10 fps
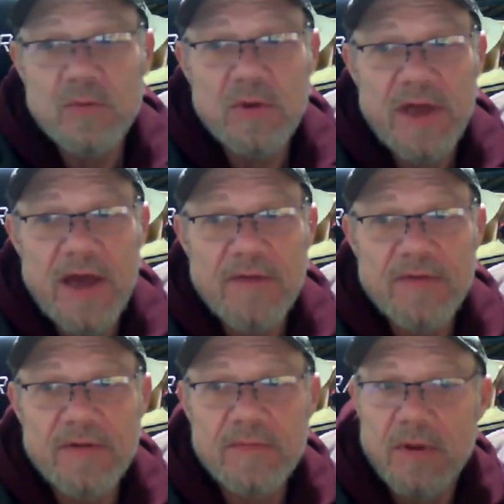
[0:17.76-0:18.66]
really have
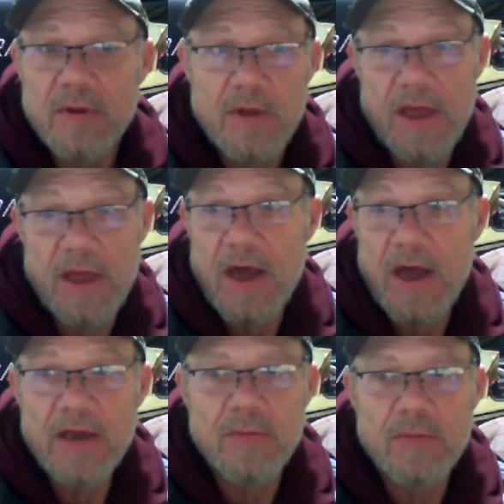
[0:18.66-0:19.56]
an
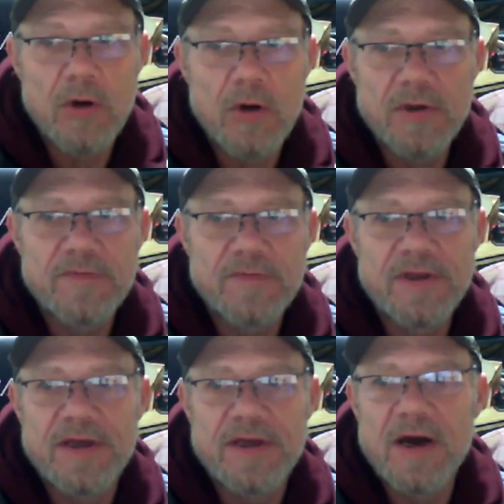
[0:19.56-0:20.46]
AI department of any
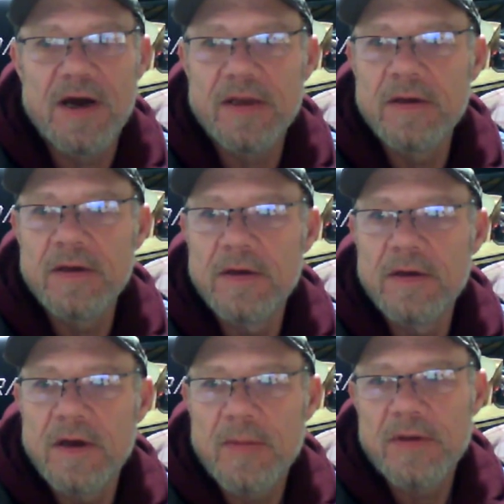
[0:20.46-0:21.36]
kind.
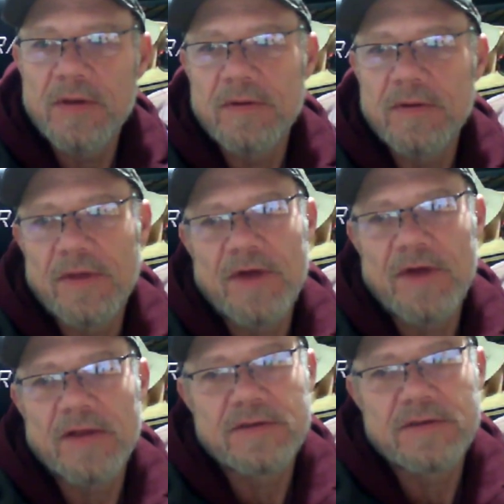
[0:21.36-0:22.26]
I mean, they've
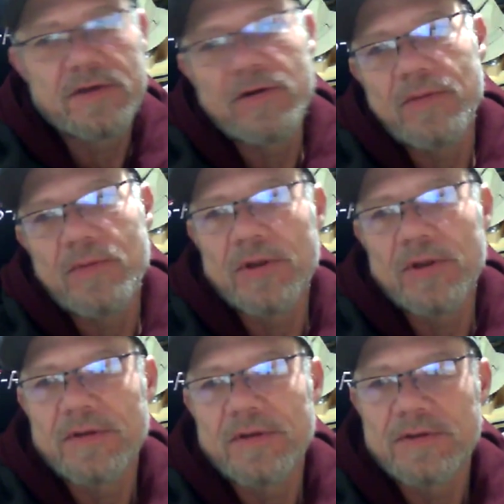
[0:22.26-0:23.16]
got Siri, but
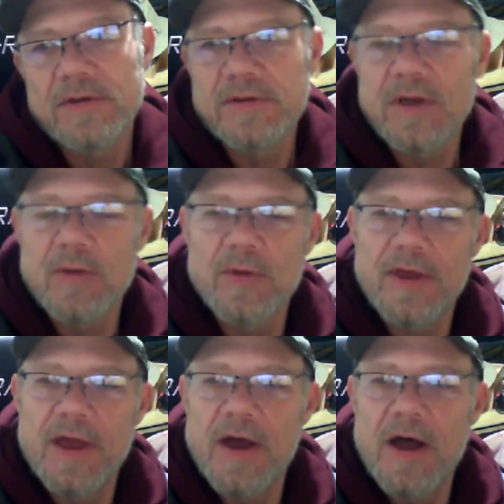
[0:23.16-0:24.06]
Siri's not
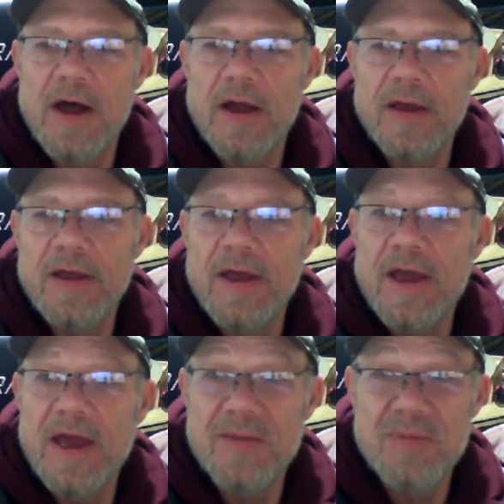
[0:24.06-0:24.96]
really AI.
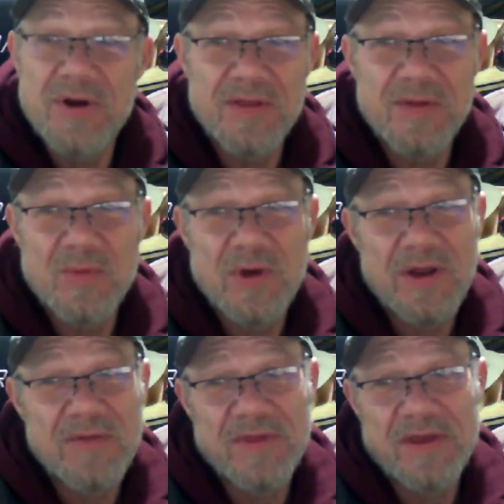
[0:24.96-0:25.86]
And apparently,
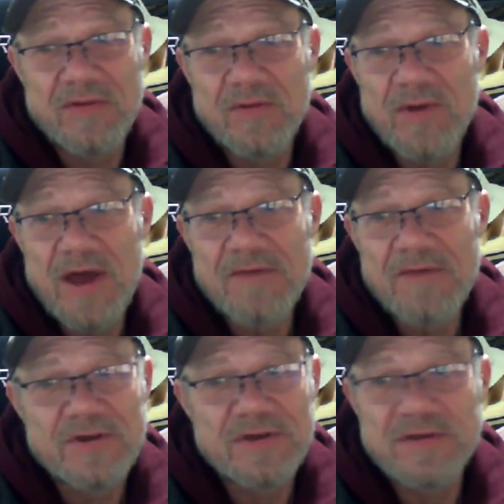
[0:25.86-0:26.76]
whatever they do
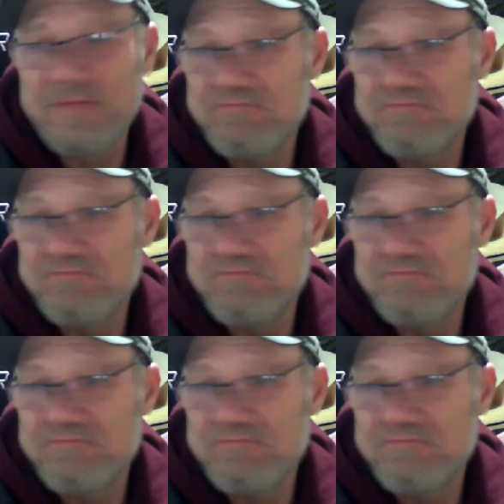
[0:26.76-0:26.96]
have just